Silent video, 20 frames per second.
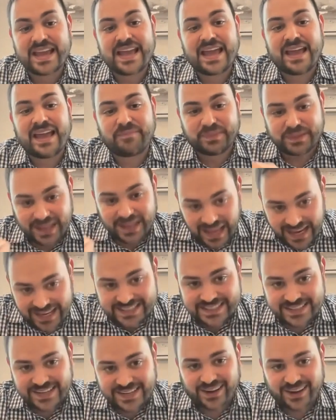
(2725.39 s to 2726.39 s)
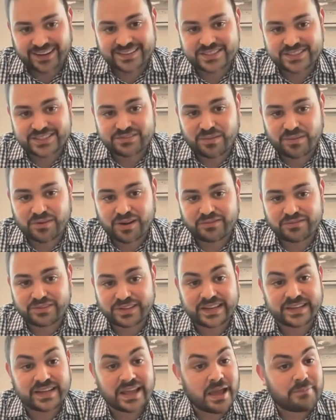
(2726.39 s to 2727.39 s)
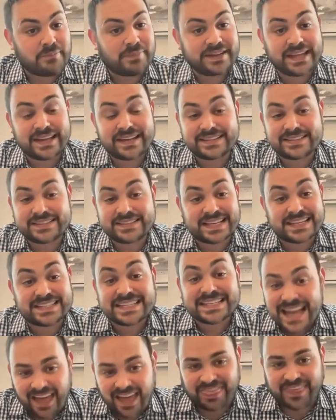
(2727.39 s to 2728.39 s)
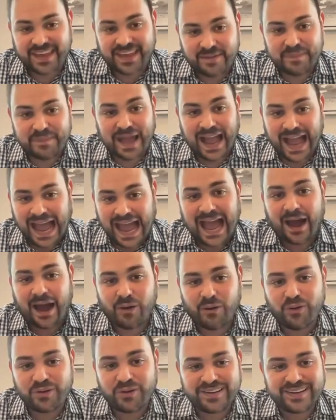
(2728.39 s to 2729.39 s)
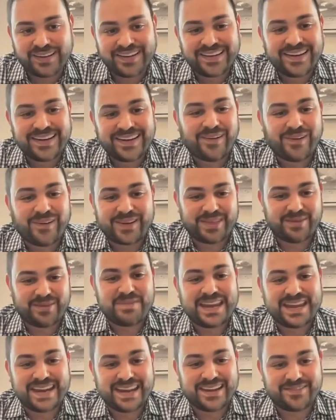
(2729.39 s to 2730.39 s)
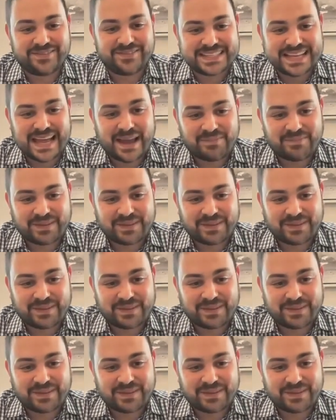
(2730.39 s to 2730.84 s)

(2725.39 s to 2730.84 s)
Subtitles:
applies in the context of armed conflict, but then says nothing about how or the meaning of its